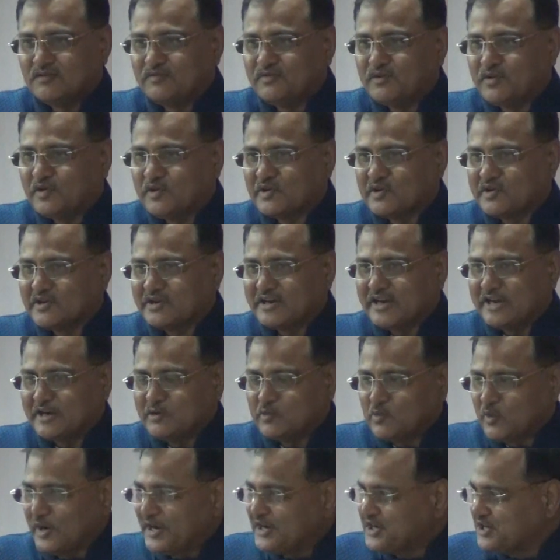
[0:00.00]
for
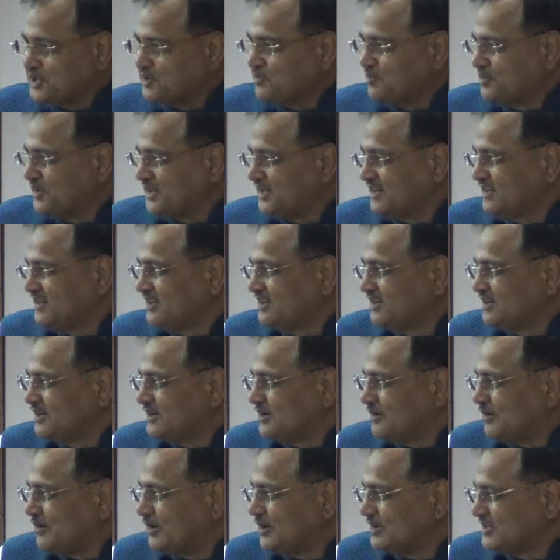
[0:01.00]
inviting me
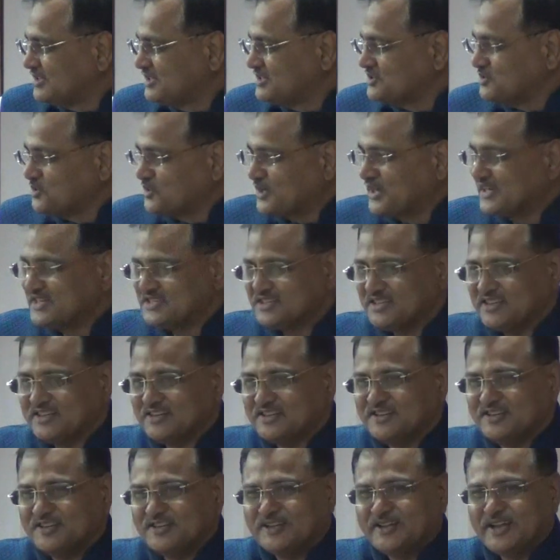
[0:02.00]
on this
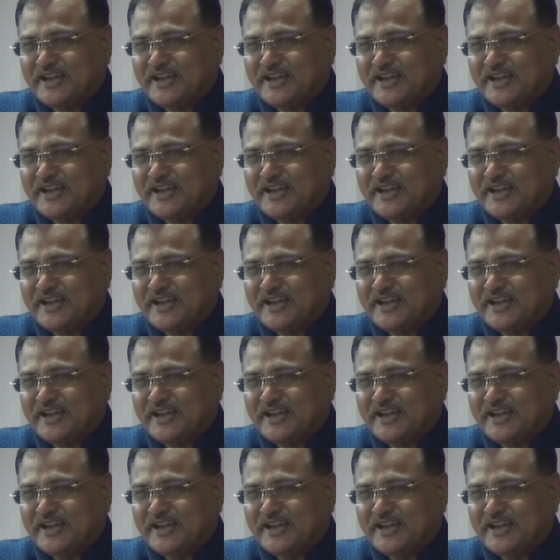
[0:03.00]
occasion